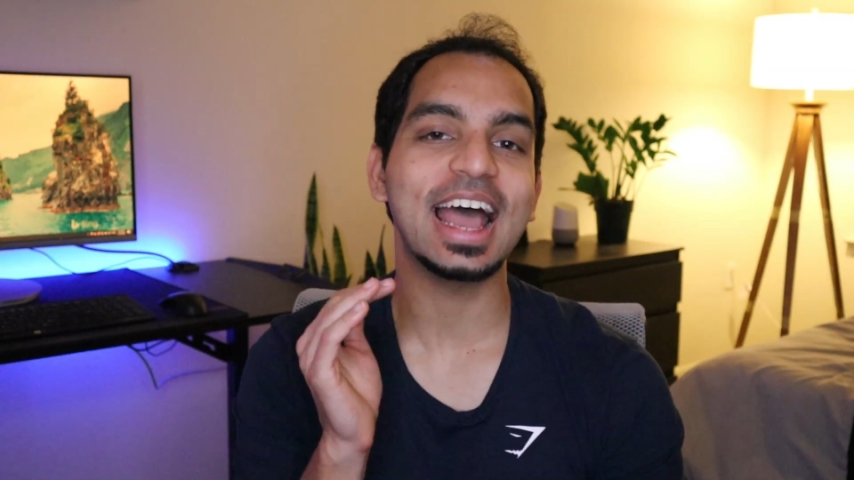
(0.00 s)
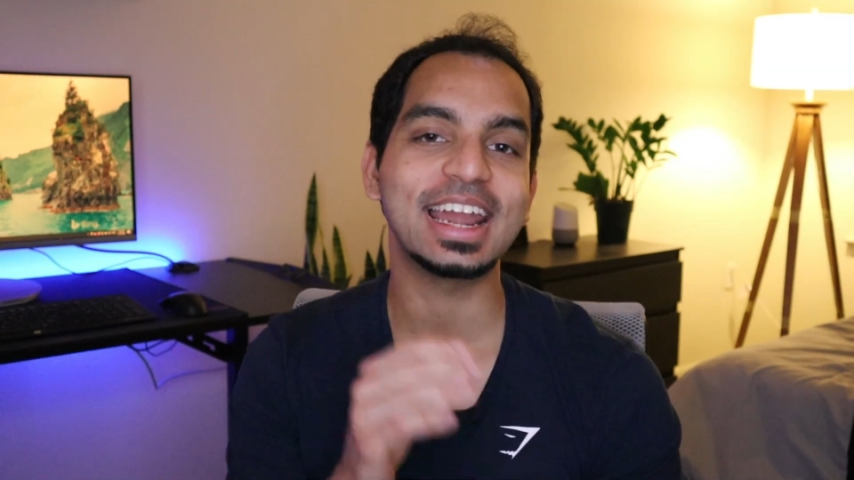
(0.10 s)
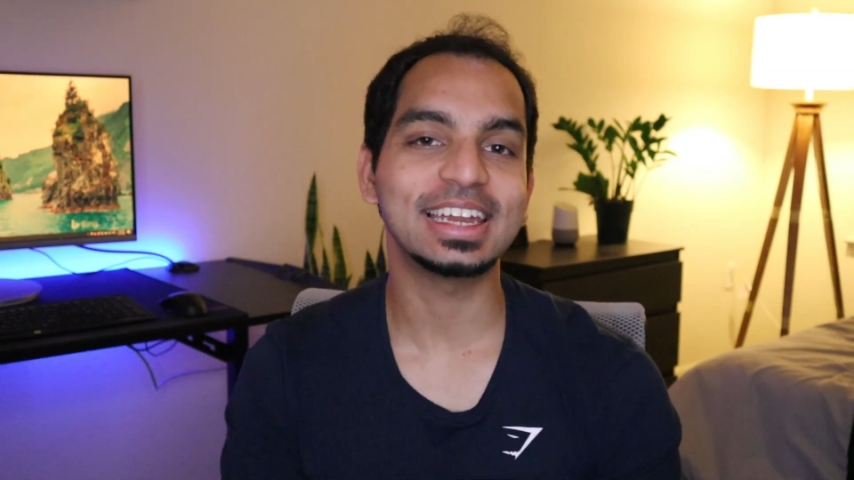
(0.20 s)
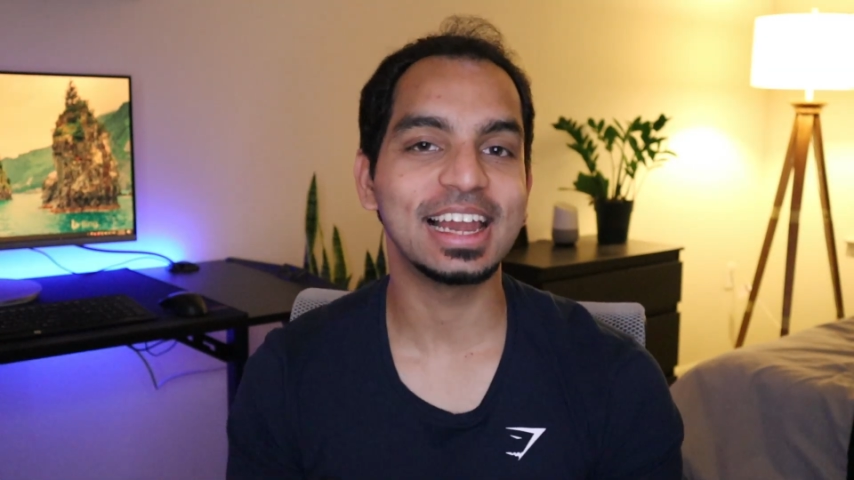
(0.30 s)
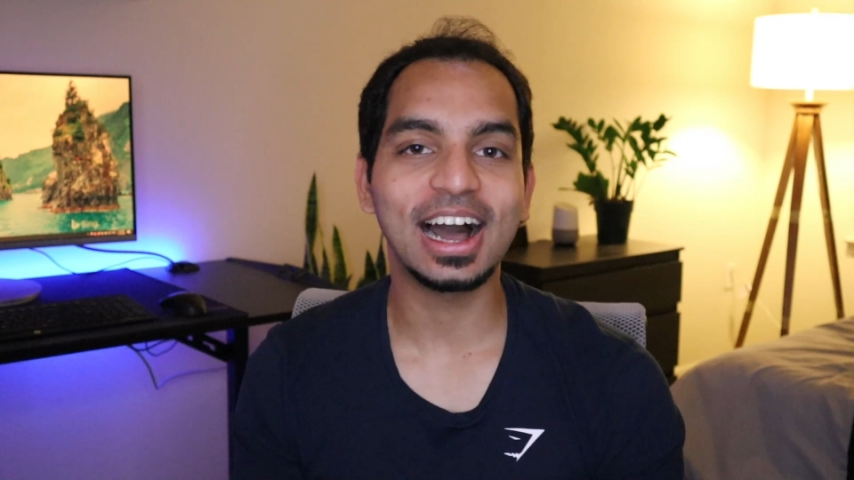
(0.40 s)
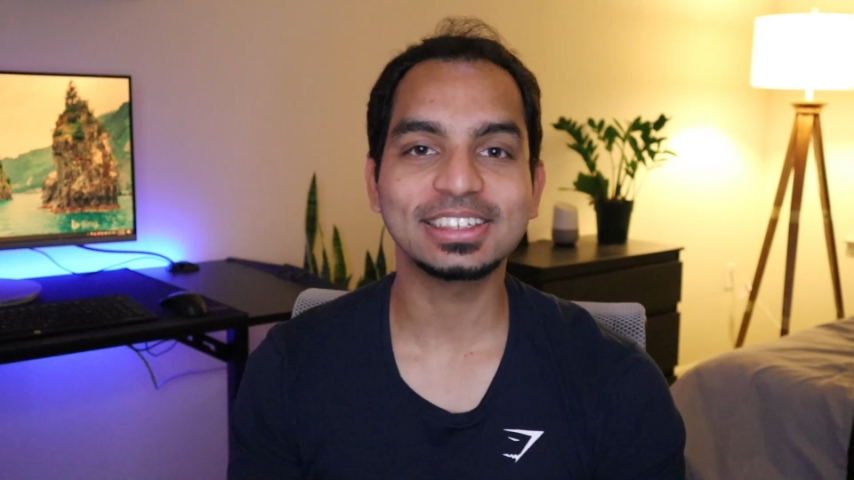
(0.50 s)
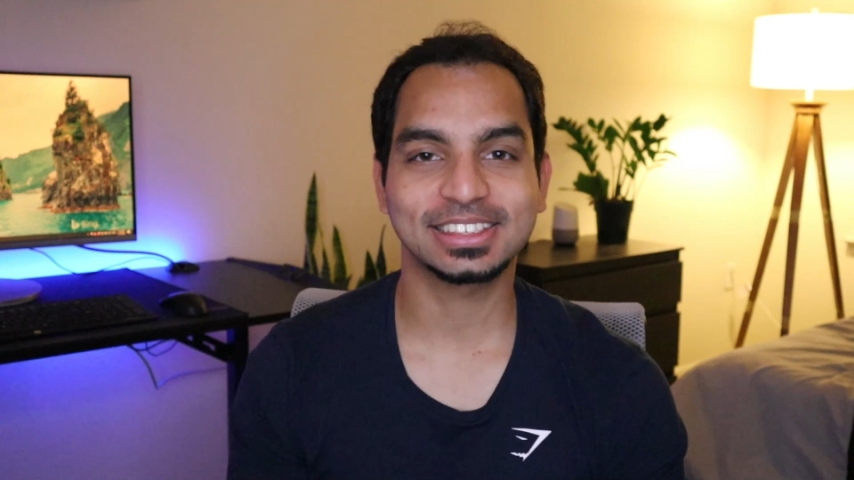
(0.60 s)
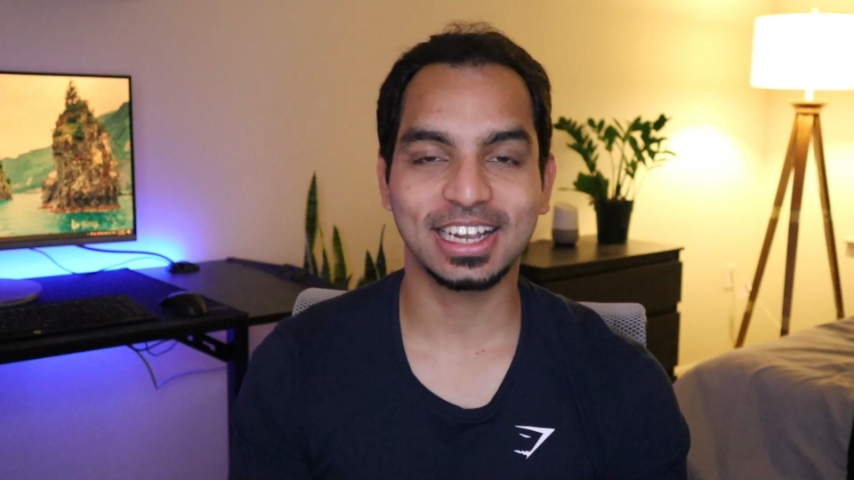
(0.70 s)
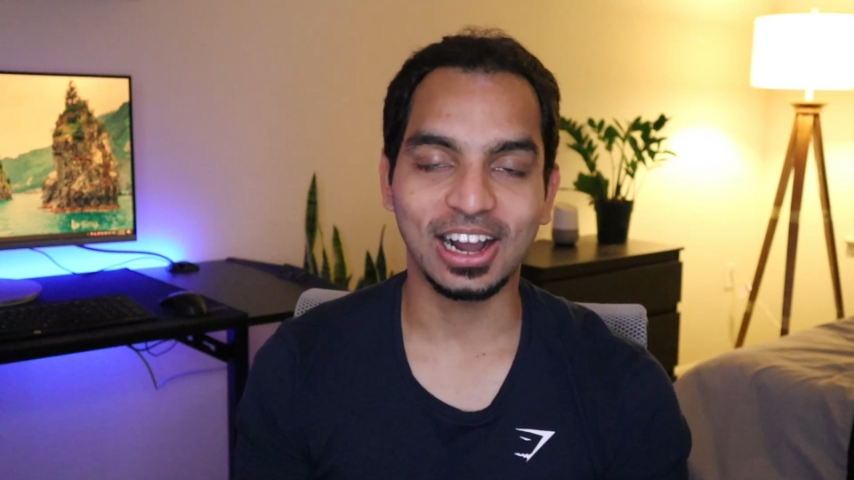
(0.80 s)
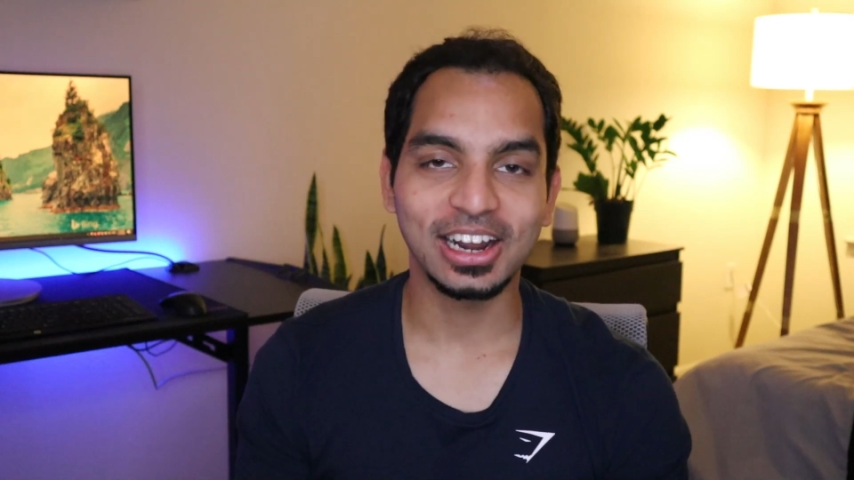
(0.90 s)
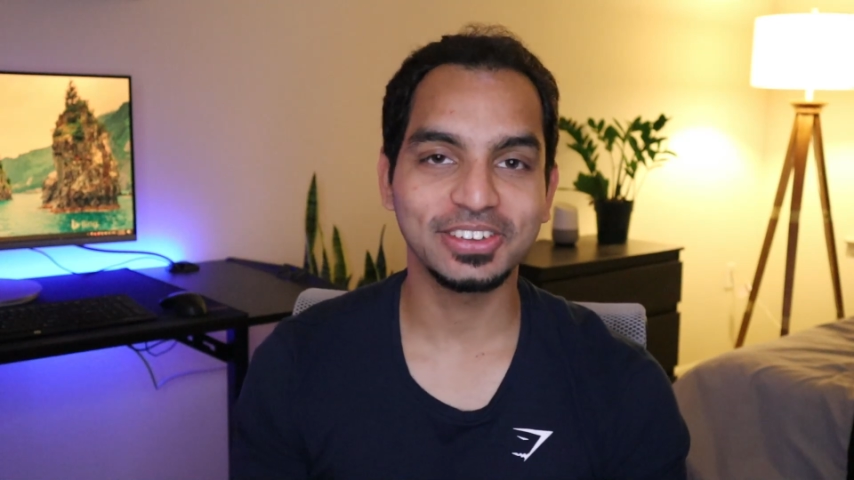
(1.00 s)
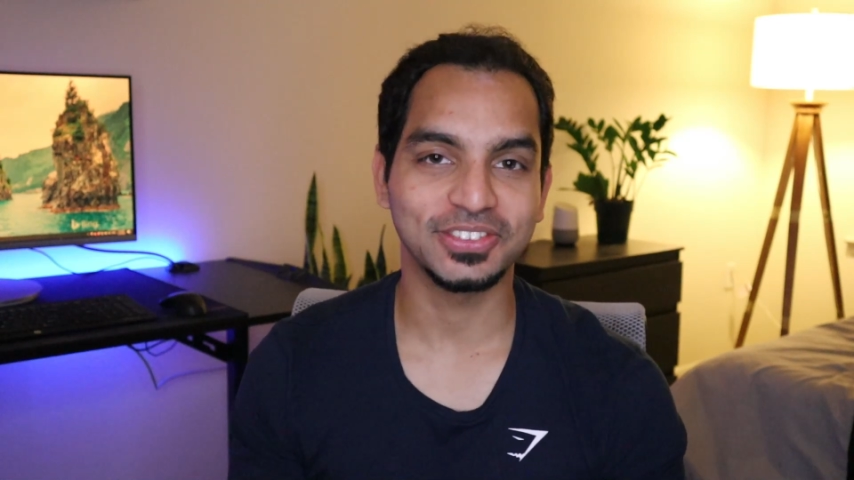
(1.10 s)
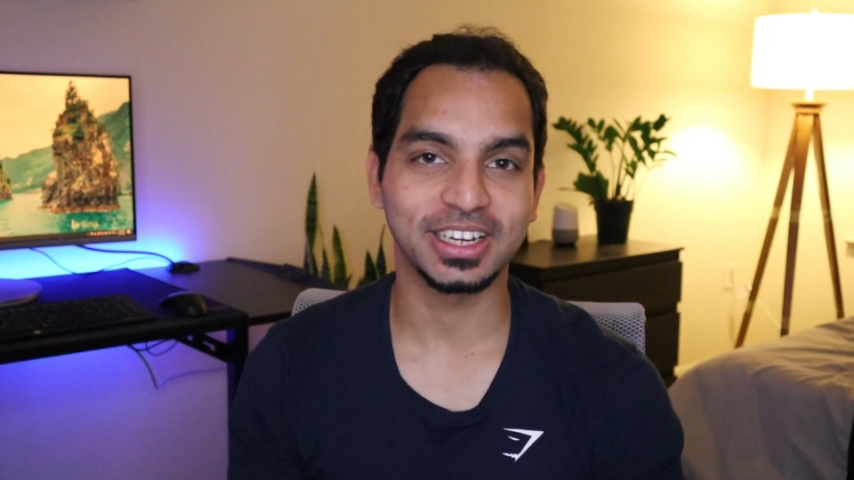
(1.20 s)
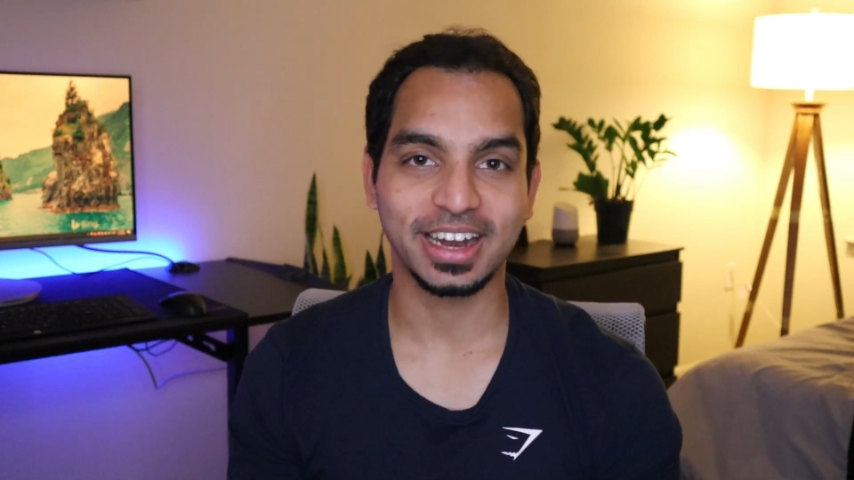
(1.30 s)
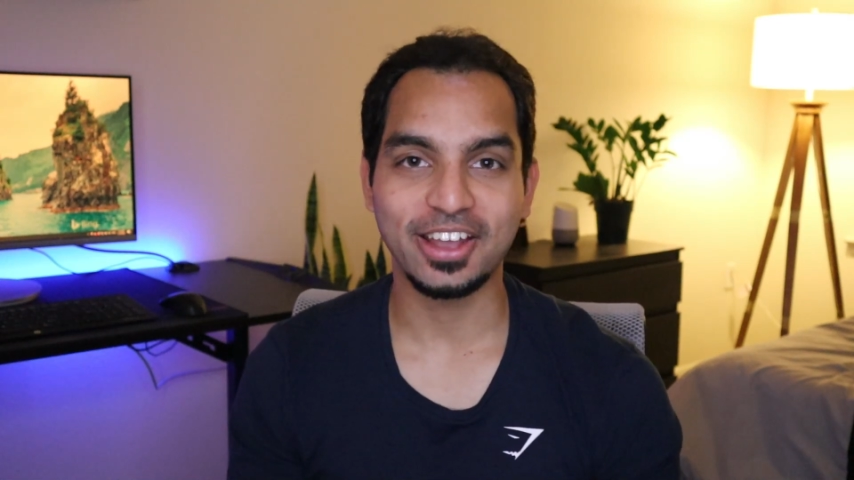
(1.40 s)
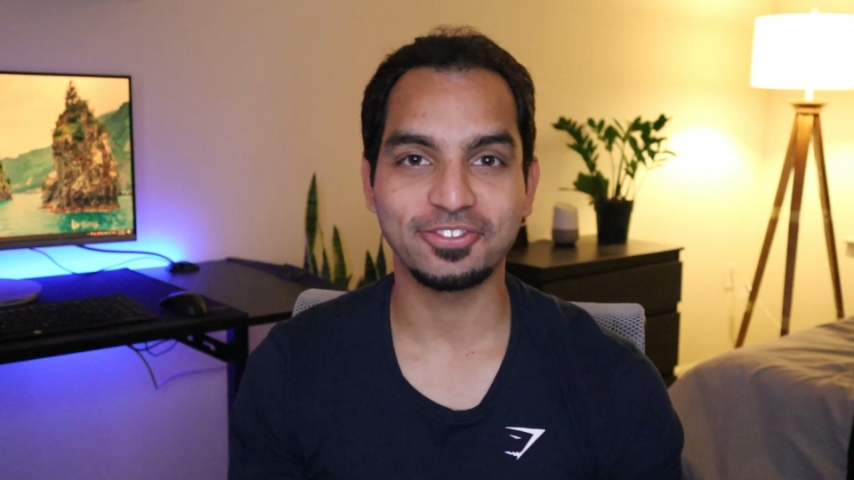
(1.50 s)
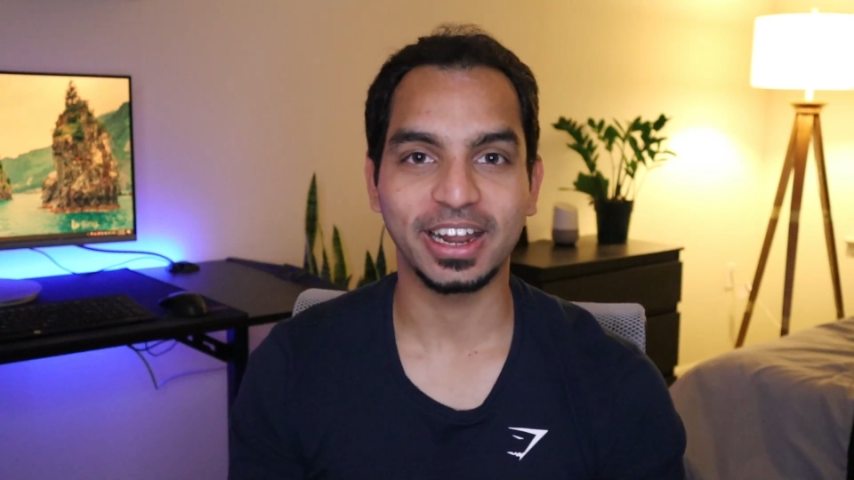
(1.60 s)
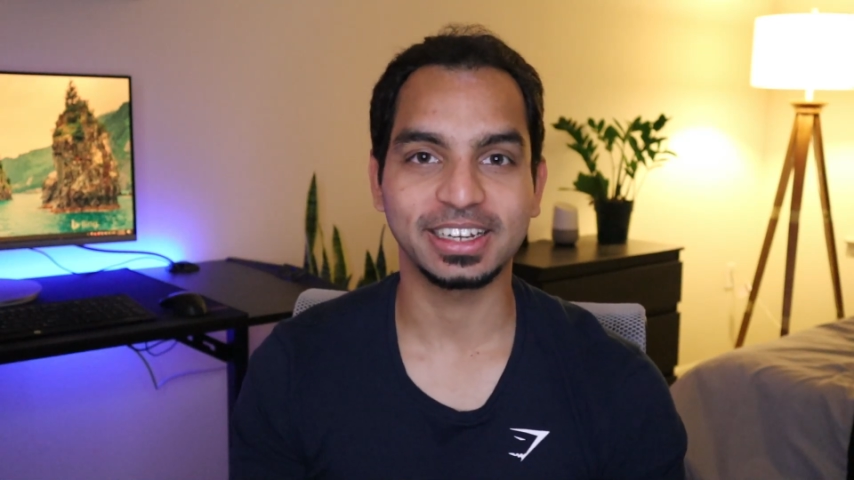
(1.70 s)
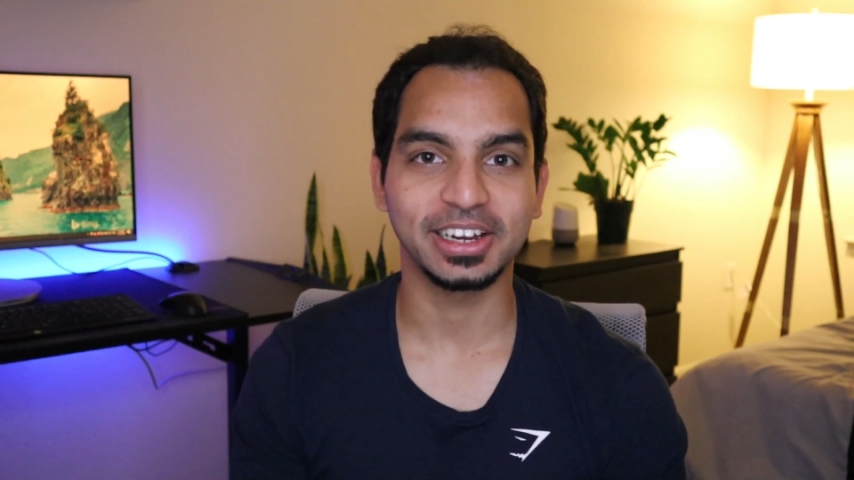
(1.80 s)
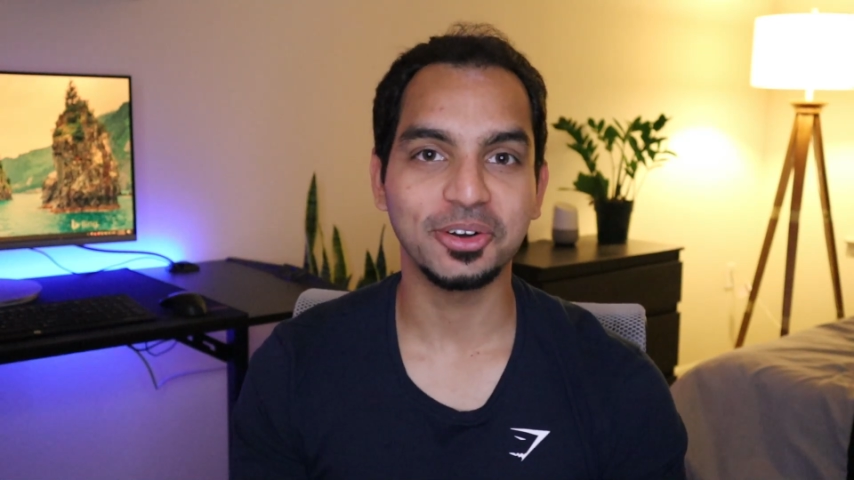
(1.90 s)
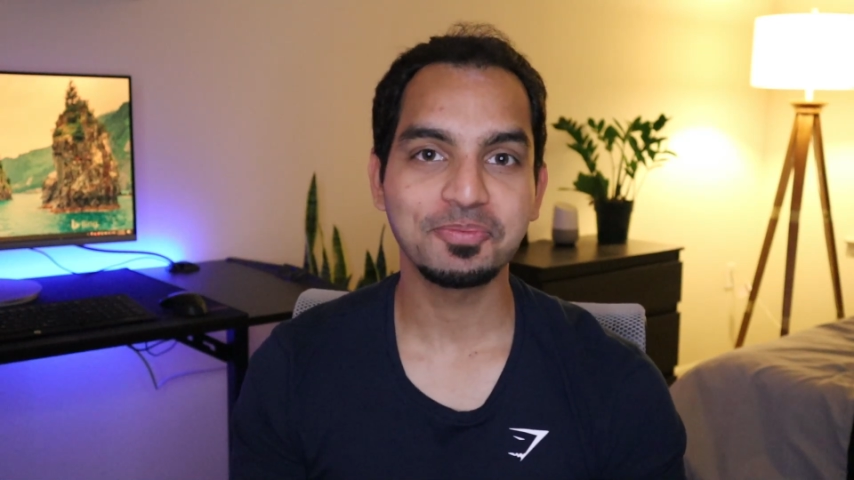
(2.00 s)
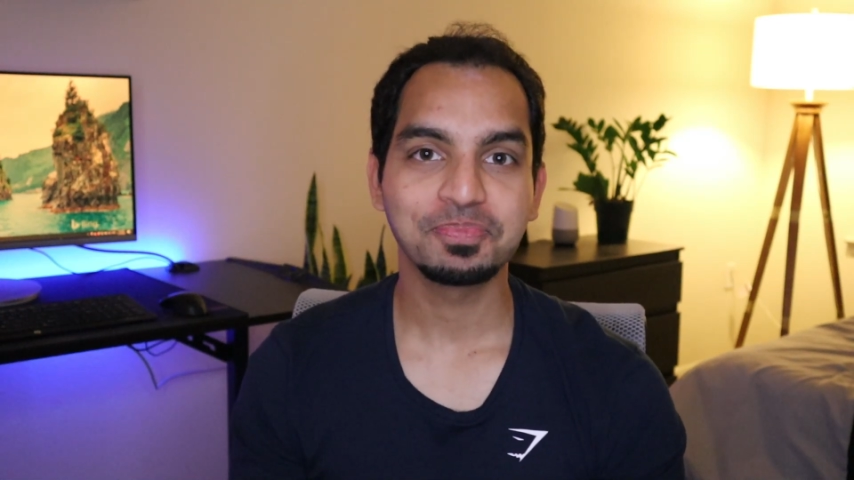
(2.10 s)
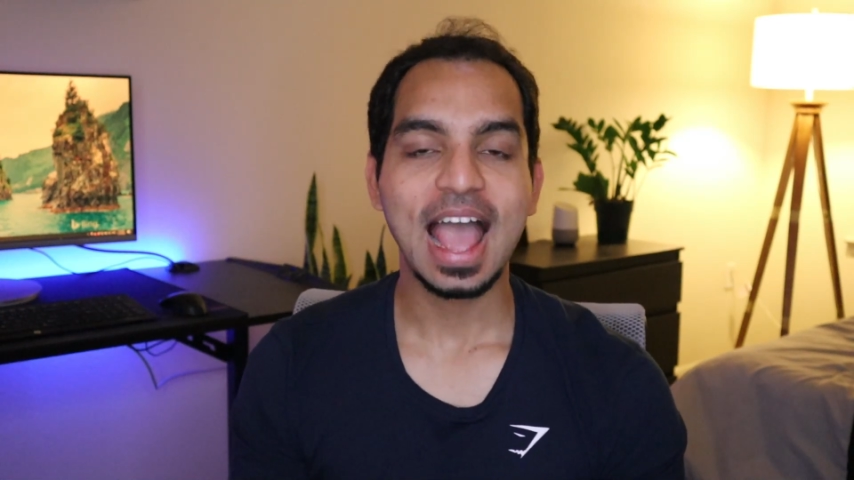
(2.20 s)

and last card of the trifecta,